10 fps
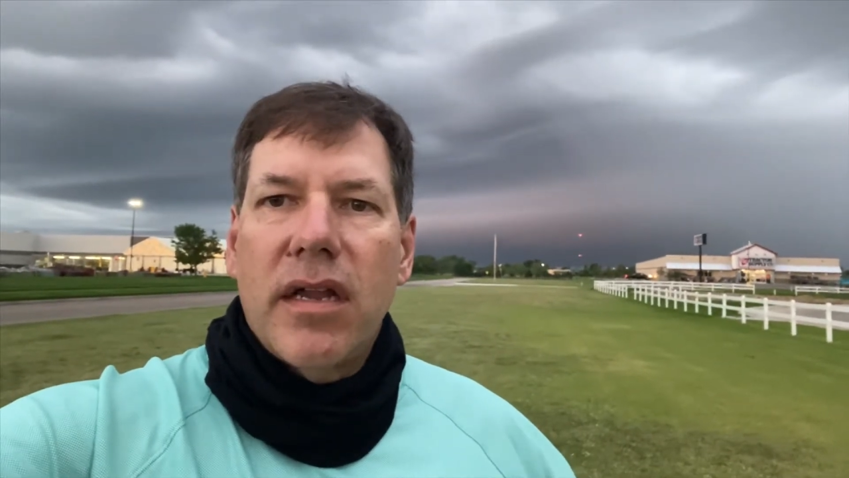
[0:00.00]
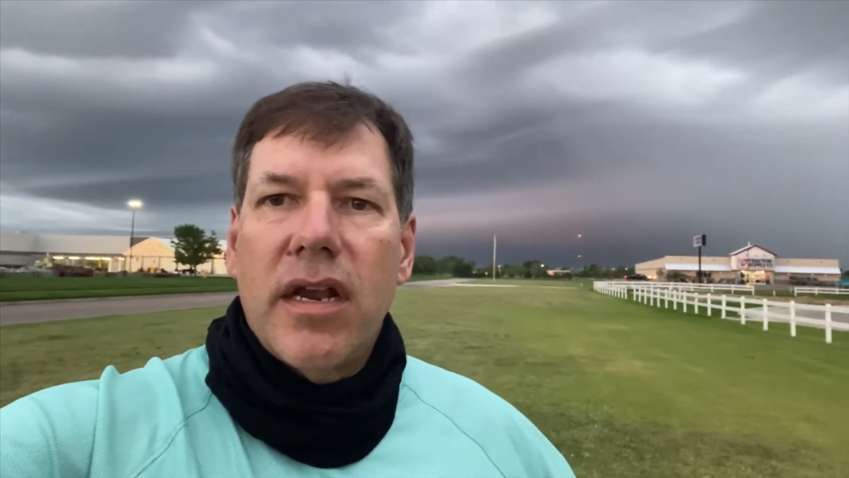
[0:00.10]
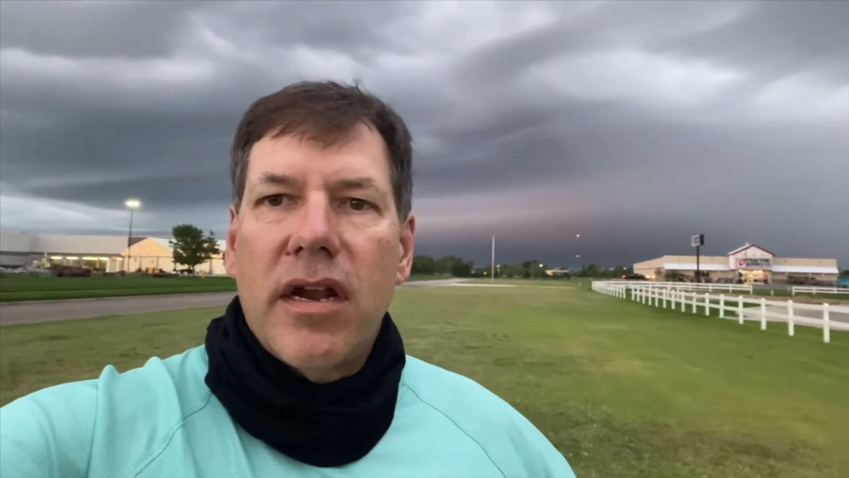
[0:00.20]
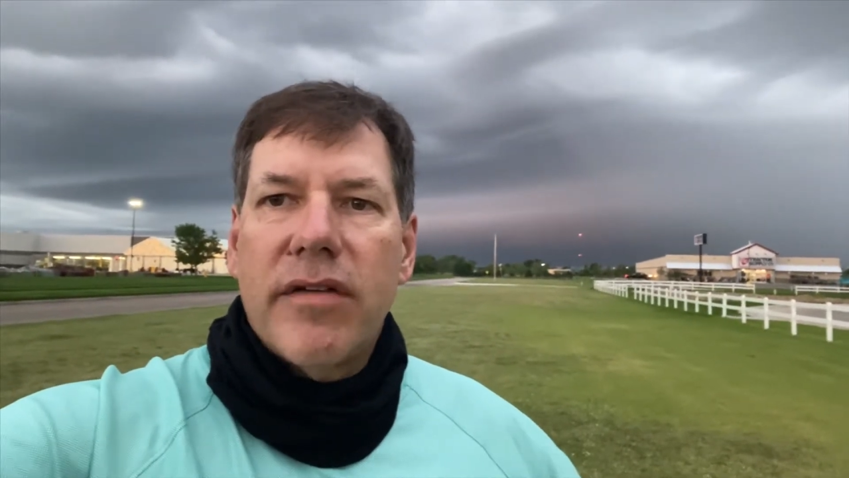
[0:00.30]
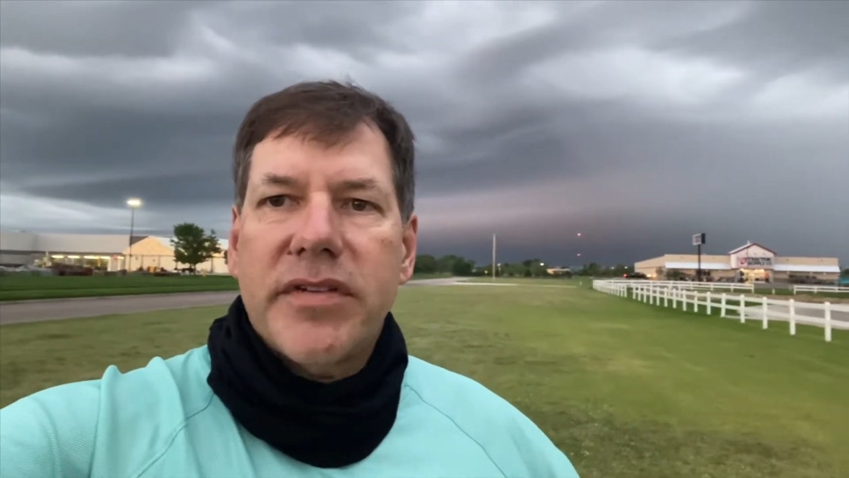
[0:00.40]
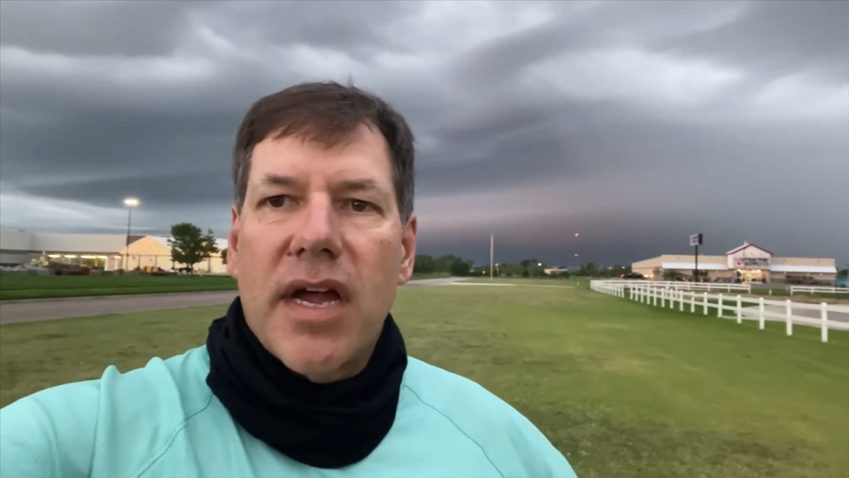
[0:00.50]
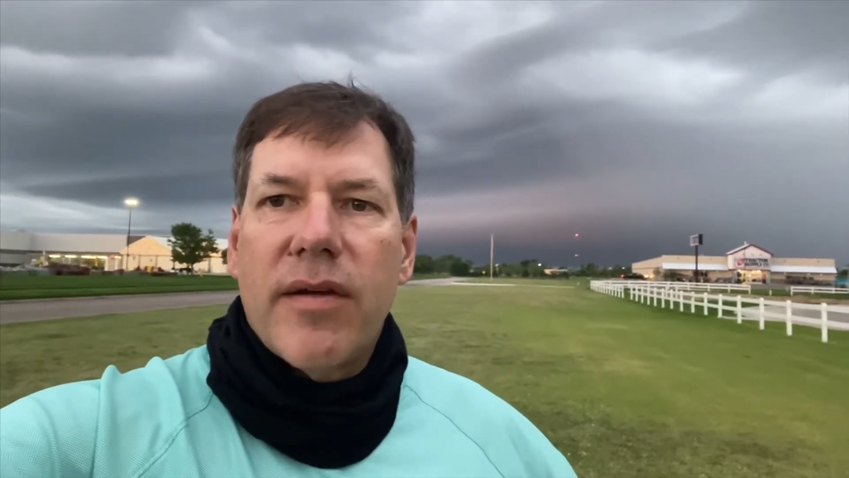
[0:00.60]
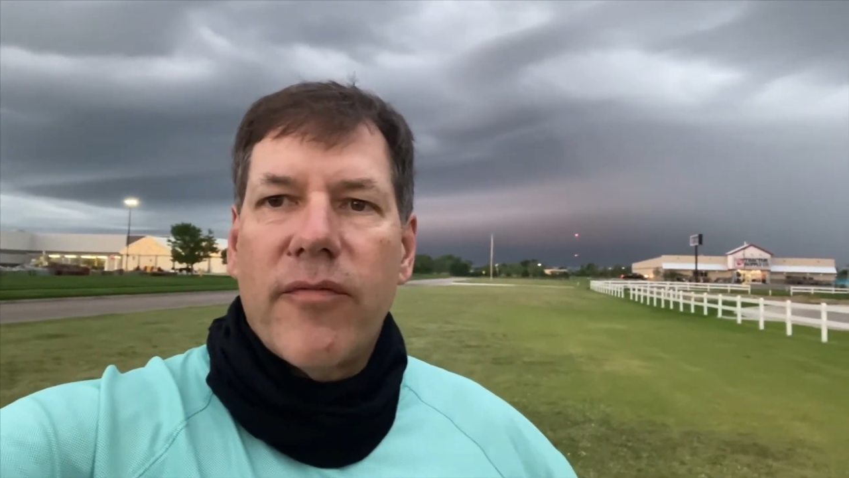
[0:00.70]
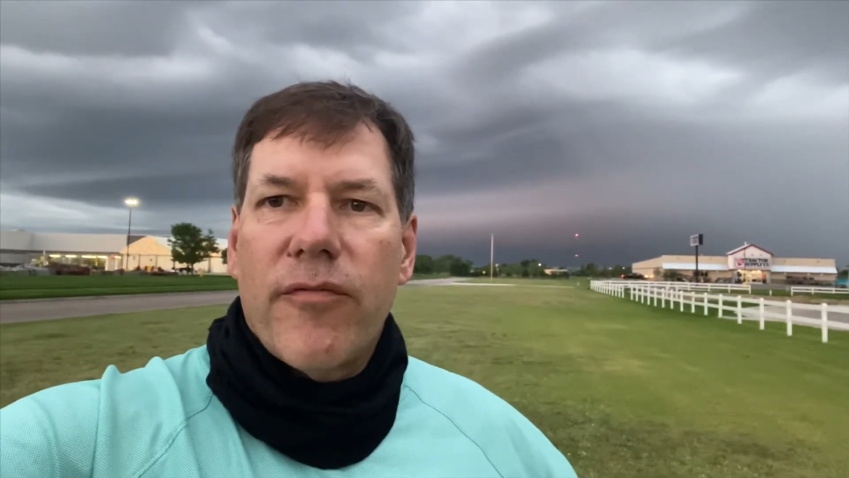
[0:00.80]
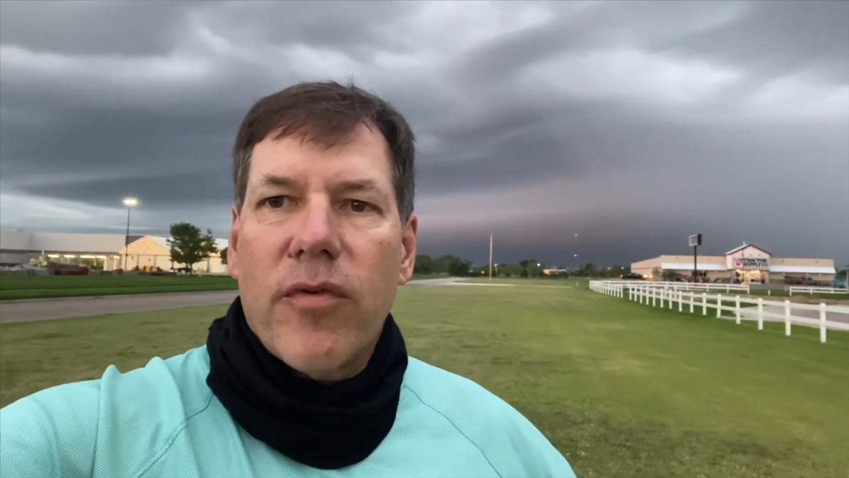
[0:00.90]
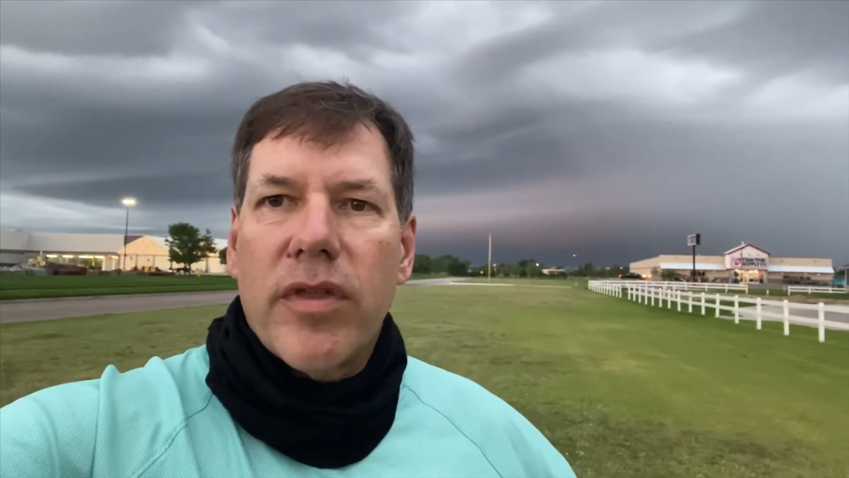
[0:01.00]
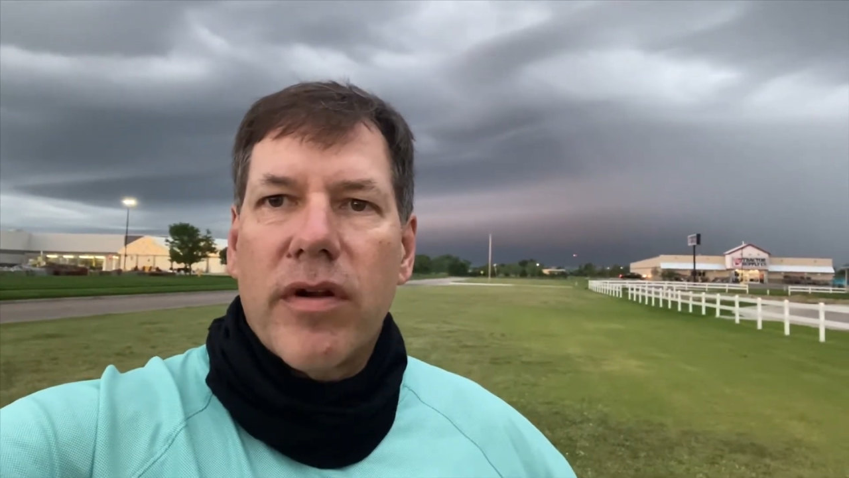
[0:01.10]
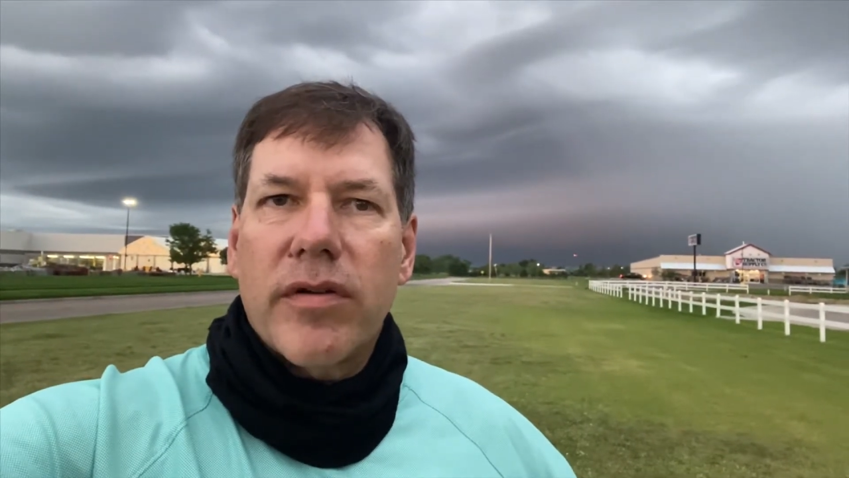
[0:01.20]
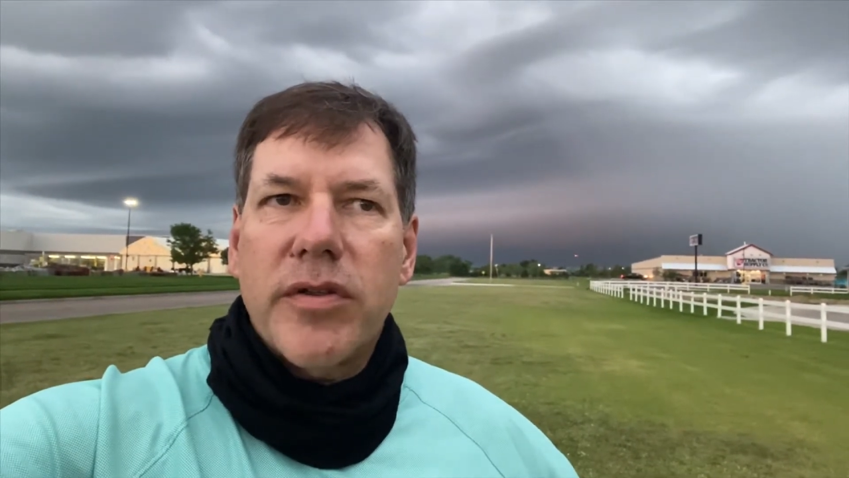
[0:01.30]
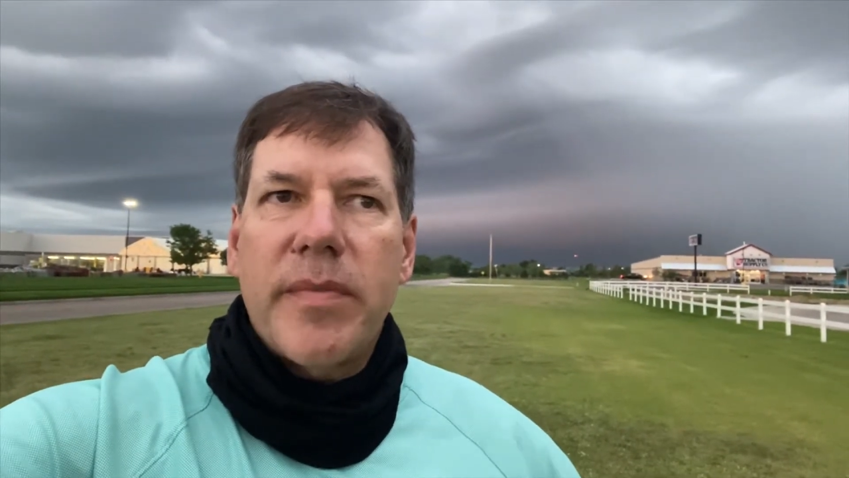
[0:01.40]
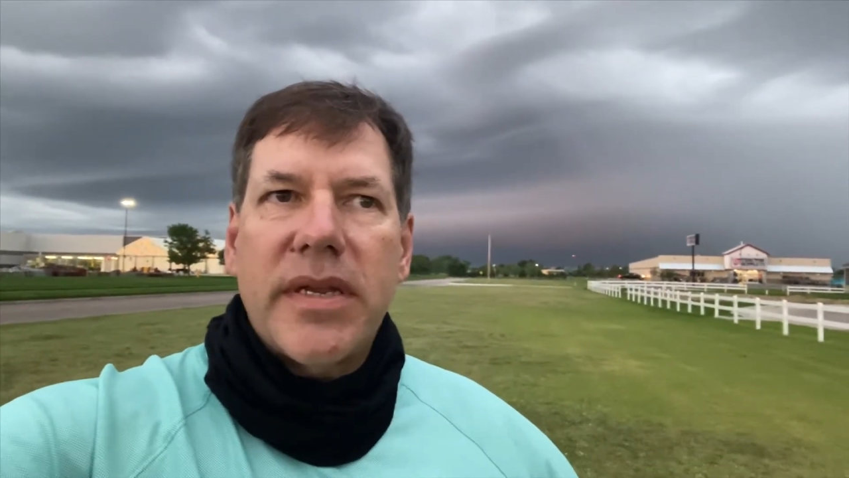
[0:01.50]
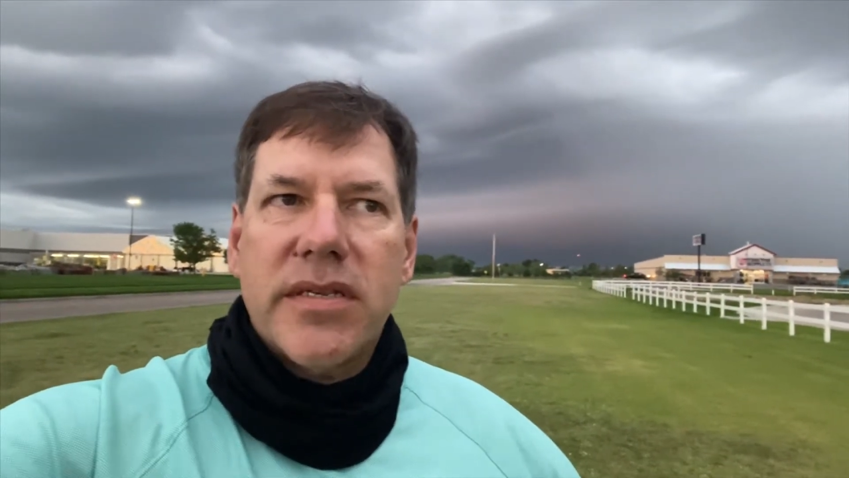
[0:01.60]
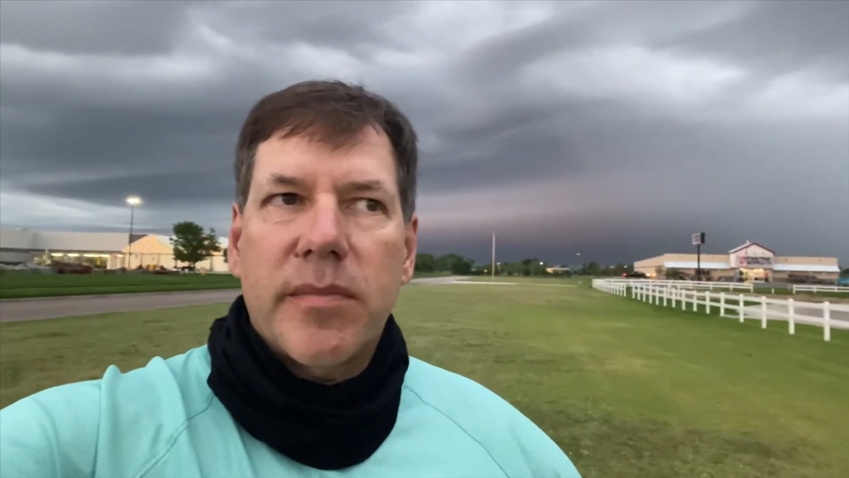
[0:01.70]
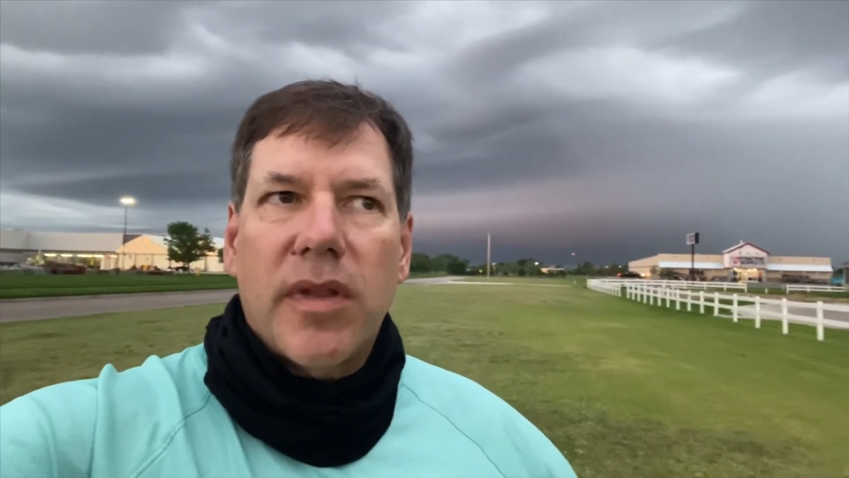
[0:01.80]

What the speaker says: in enough time for there to be some